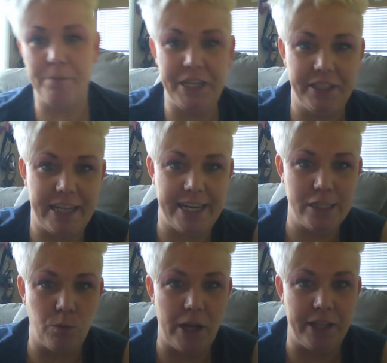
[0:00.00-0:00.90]
me to like
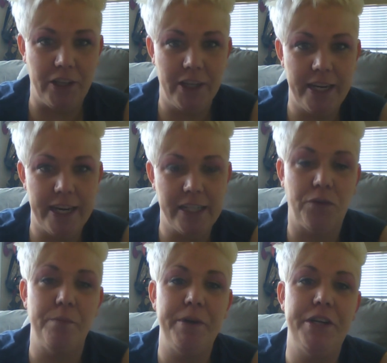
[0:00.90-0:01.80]
dwell on it. It's
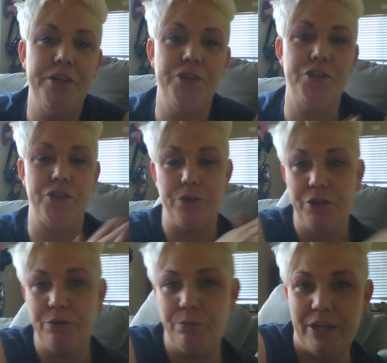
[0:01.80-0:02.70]
for me to just show
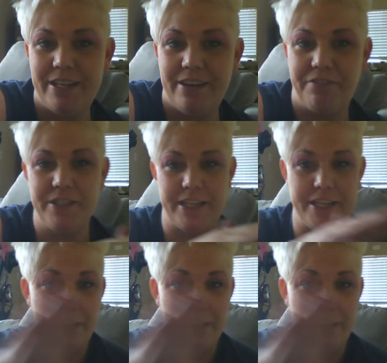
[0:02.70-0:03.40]
you what a difference a